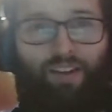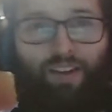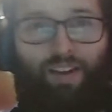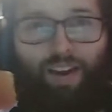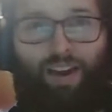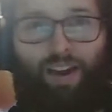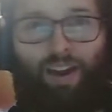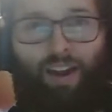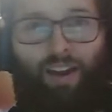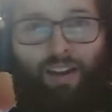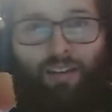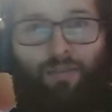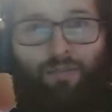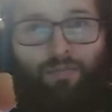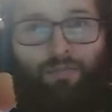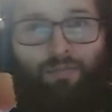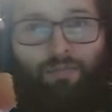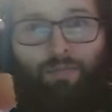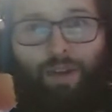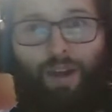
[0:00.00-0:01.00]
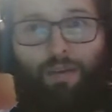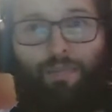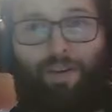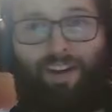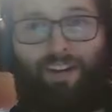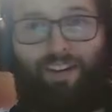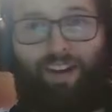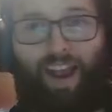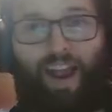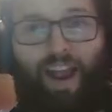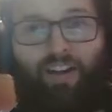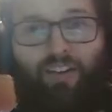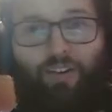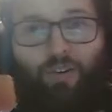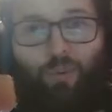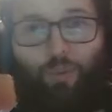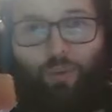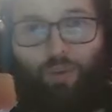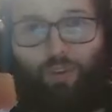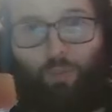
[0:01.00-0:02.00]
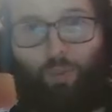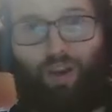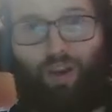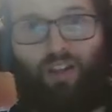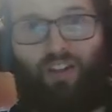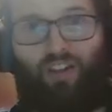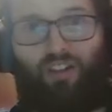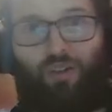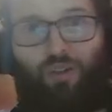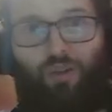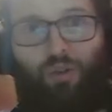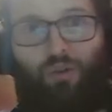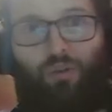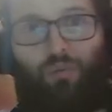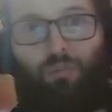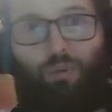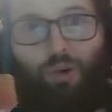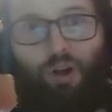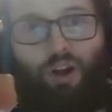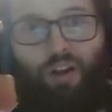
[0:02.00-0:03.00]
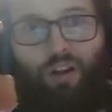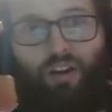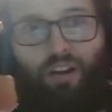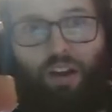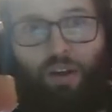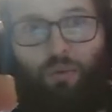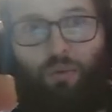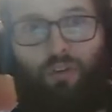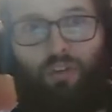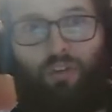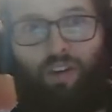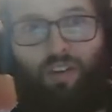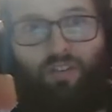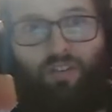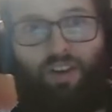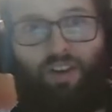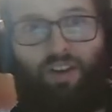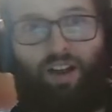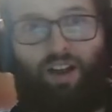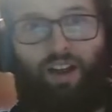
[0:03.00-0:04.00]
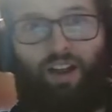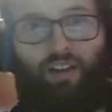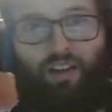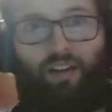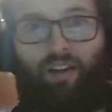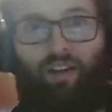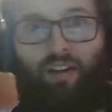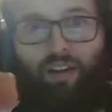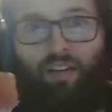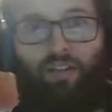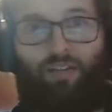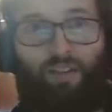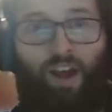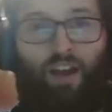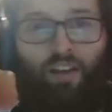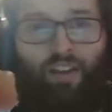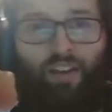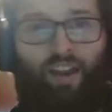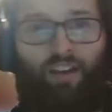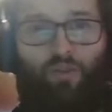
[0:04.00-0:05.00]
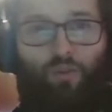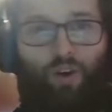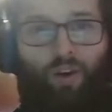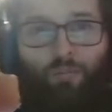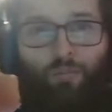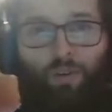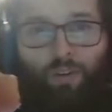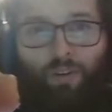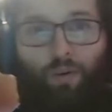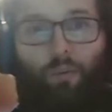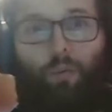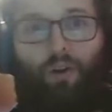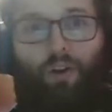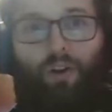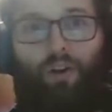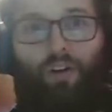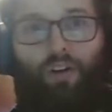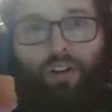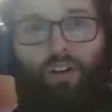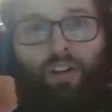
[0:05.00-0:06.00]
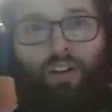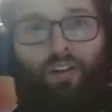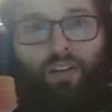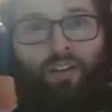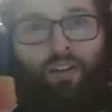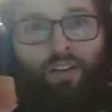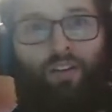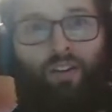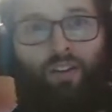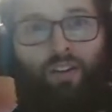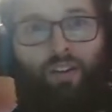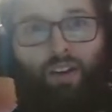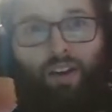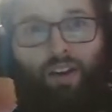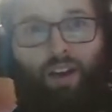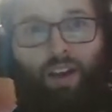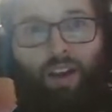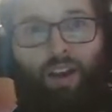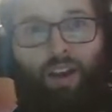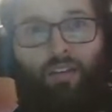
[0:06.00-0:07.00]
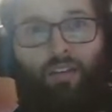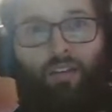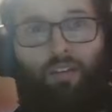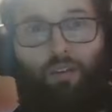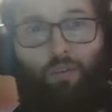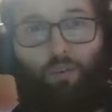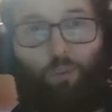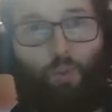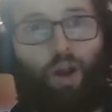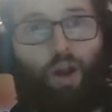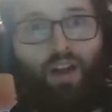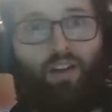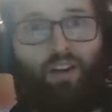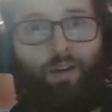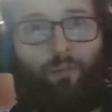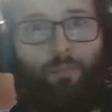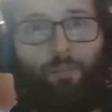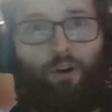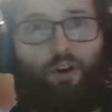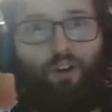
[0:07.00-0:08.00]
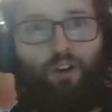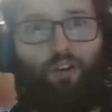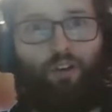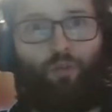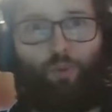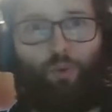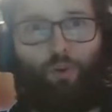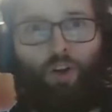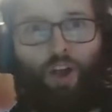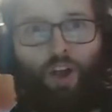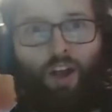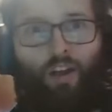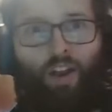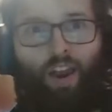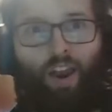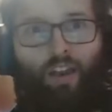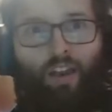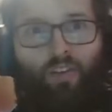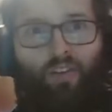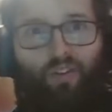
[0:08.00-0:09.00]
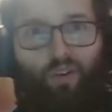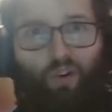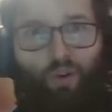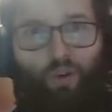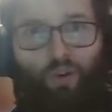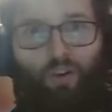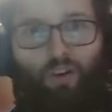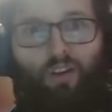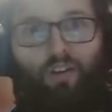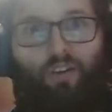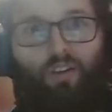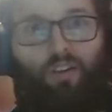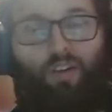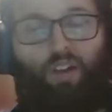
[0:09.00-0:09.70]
And maybe the actor was really cool, but it was given like not that great material, and the surrounding parts were not as solid.